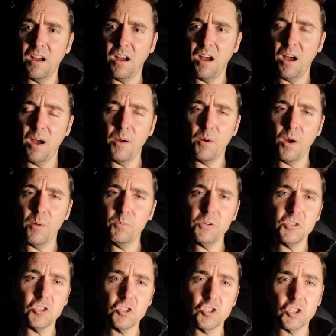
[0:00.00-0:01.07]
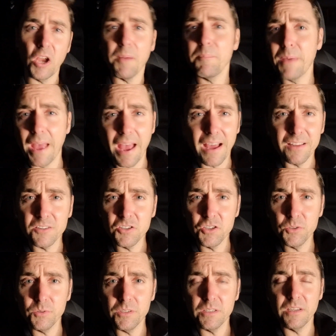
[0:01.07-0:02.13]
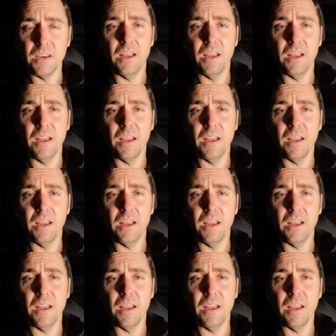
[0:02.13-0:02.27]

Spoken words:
I wouldn't jump out and do it,